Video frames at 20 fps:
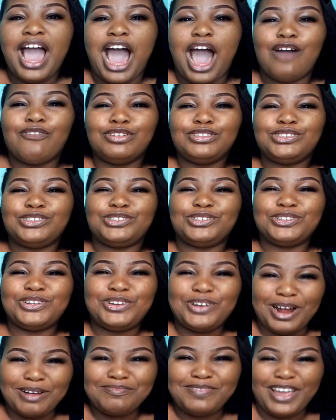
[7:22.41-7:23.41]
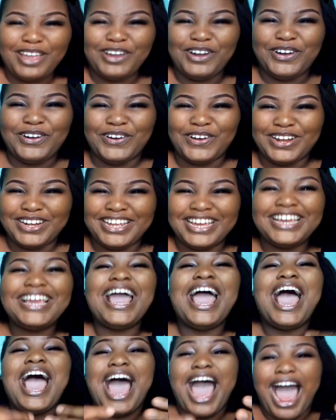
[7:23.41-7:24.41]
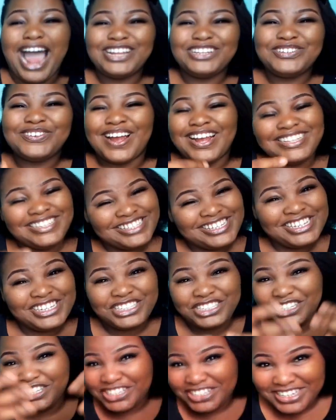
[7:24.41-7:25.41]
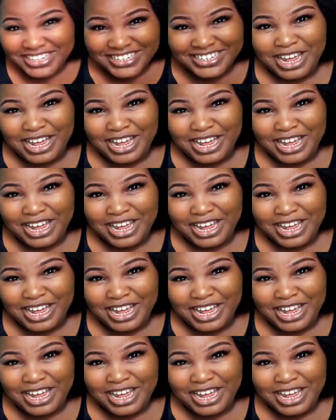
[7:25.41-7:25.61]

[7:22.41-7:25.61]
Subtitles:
I want you to grab your colleague and try teaching